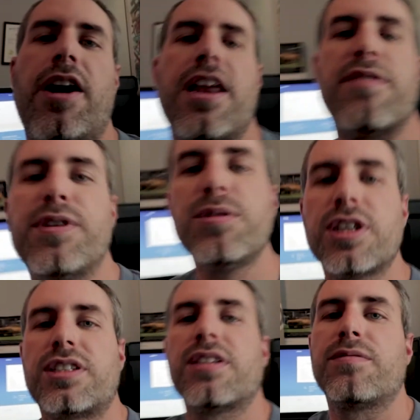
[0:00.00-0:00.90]
right, if you
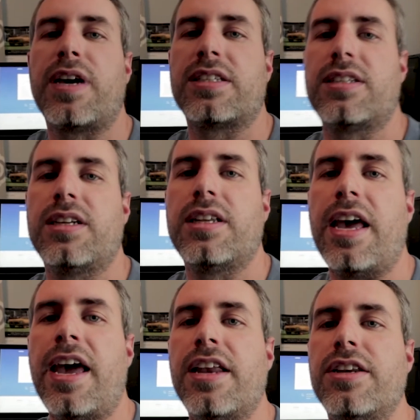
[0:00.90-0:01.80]
just invested
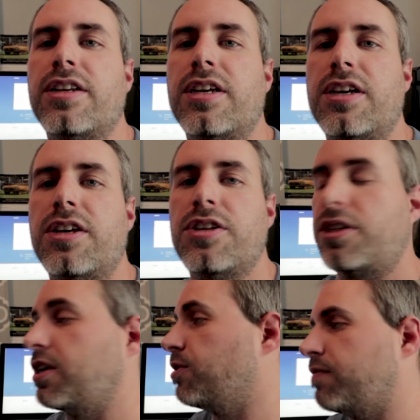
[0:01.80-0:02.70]
and
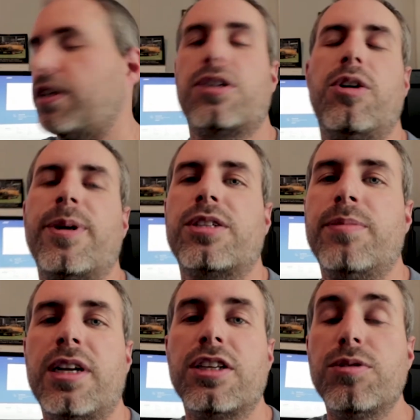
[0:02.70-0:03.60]
let's say you invested a whole bunch of
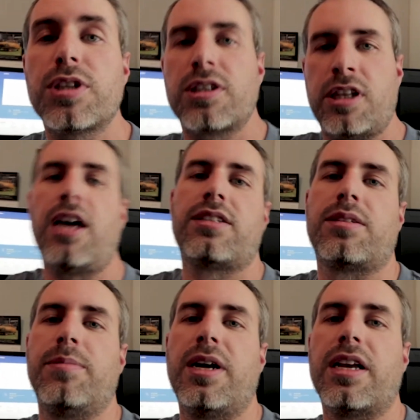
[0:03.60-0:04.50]
money, you just lost
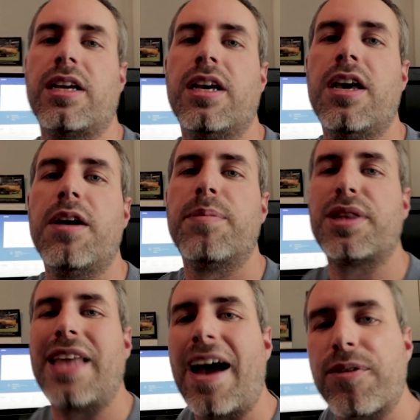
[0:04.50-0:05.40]
some money.
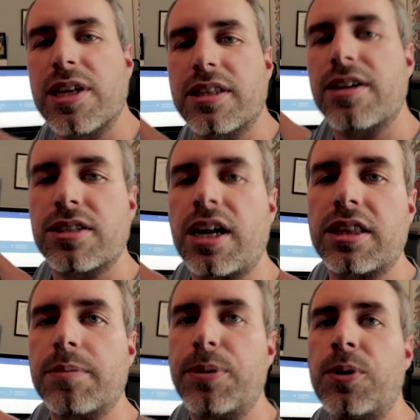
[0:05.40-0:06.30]
But that right there is
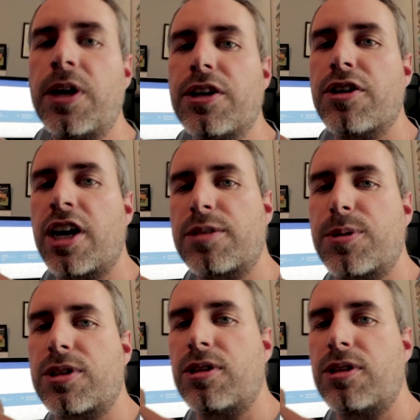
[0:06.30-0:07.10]
not the point. You're not supposed to